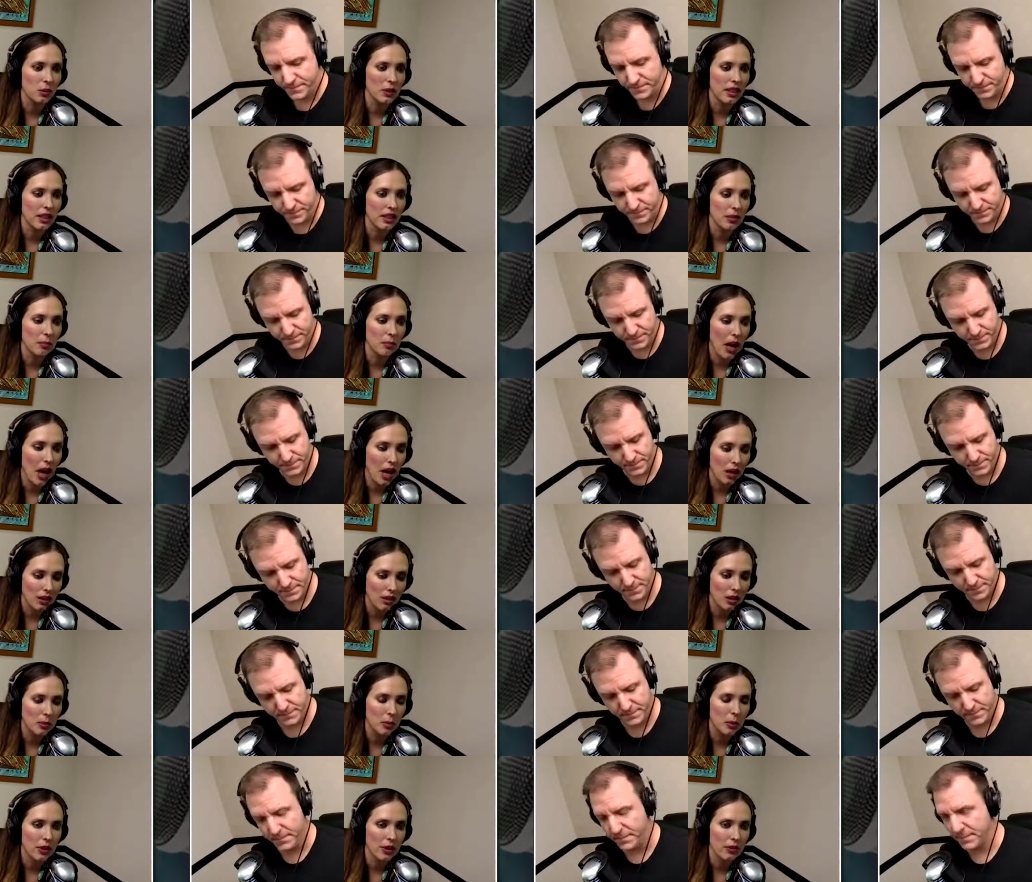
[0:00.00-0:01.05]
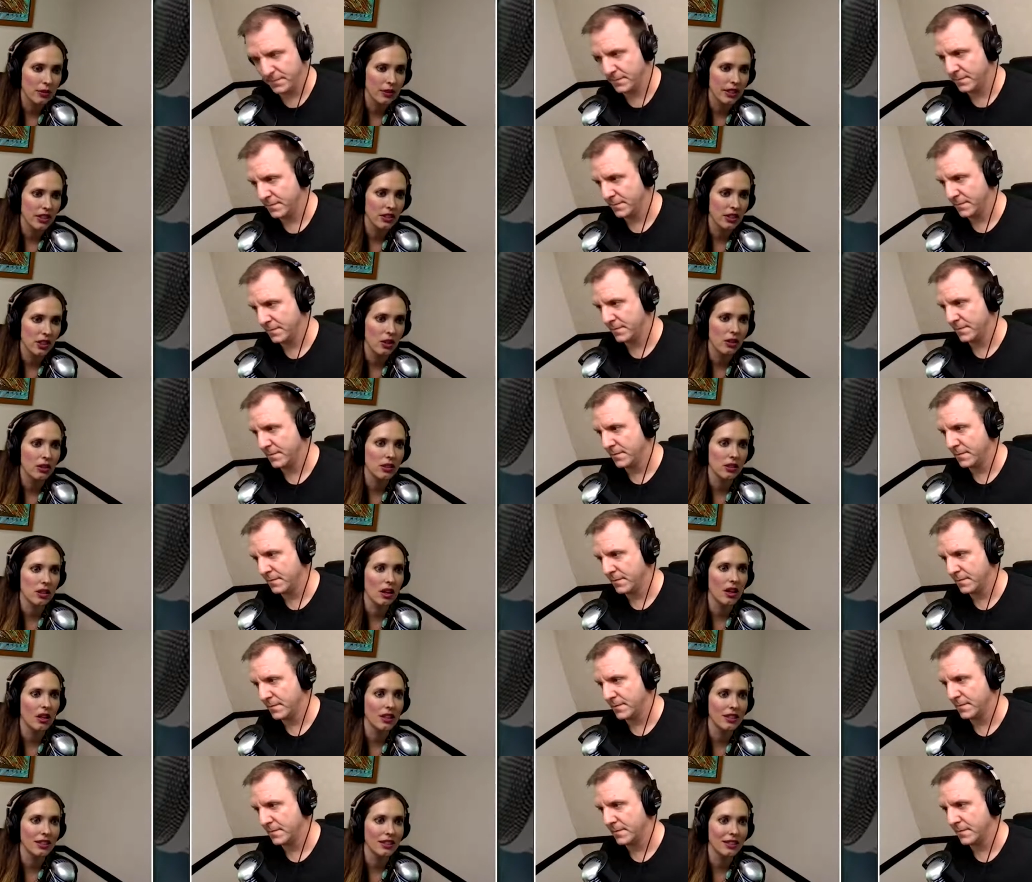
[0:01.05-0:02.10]
Speaker 1: with a bottle opener for your dog's
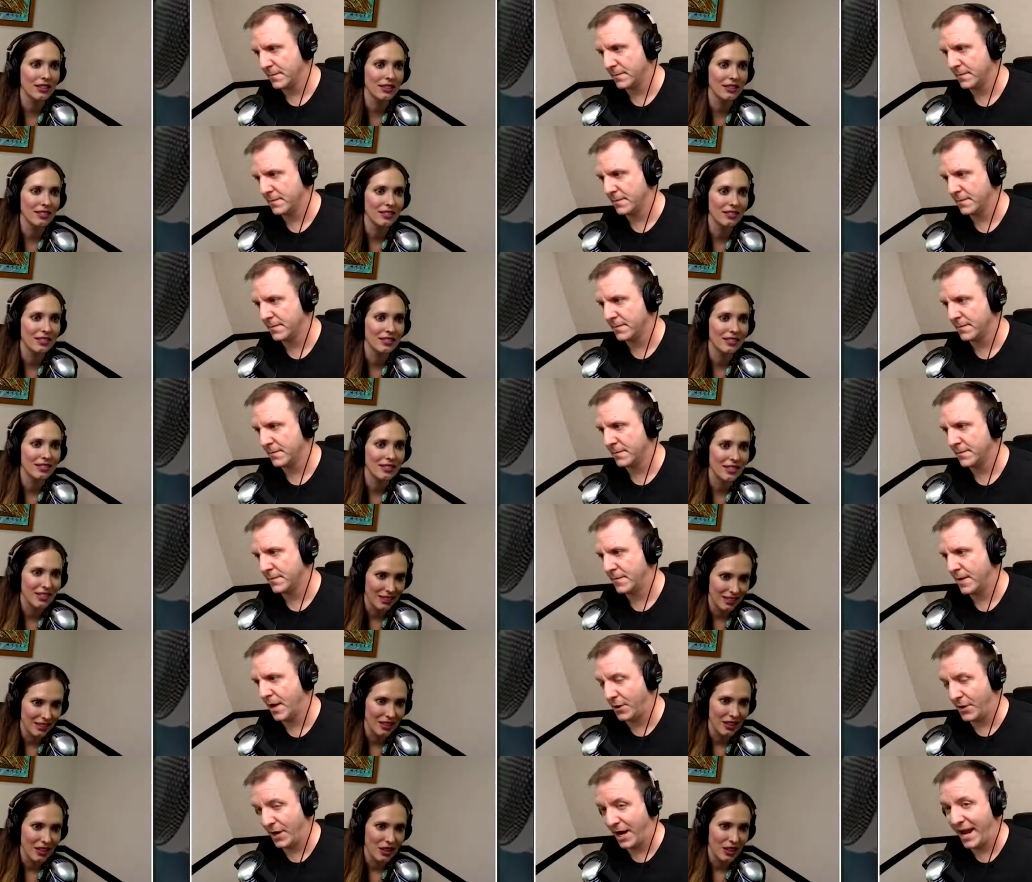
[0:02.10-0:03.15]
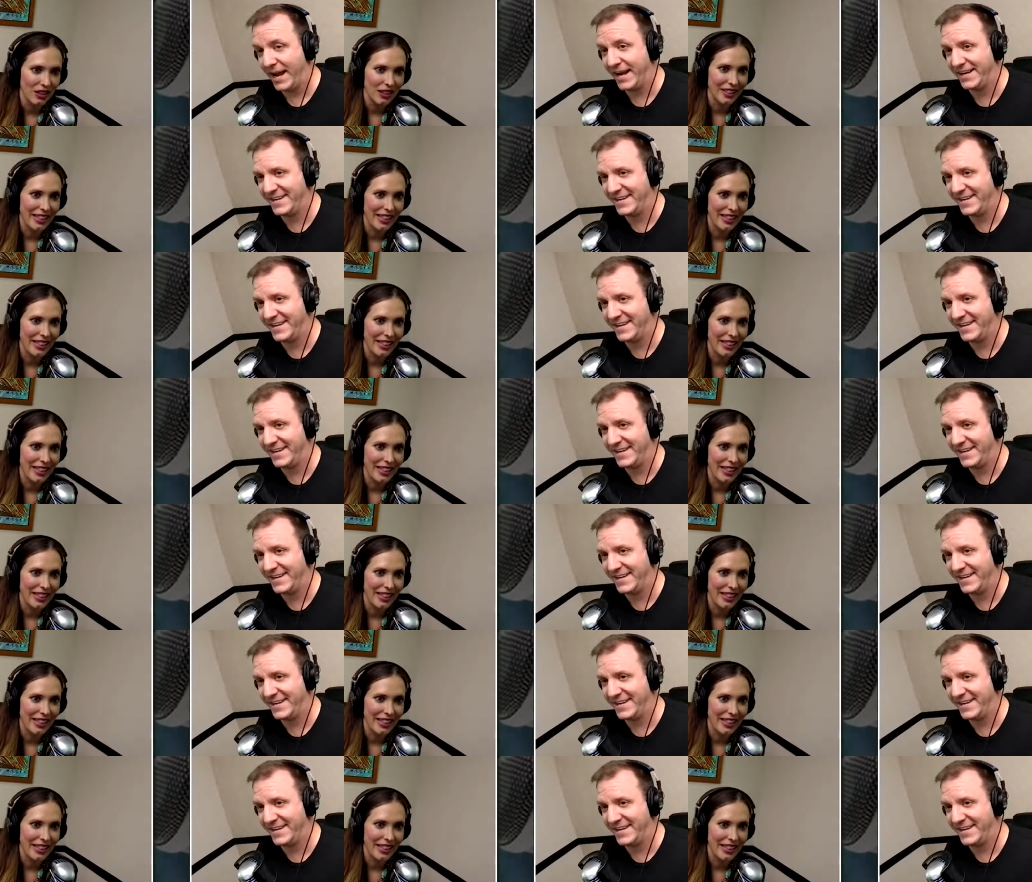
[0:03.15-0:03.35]
collar. Okay.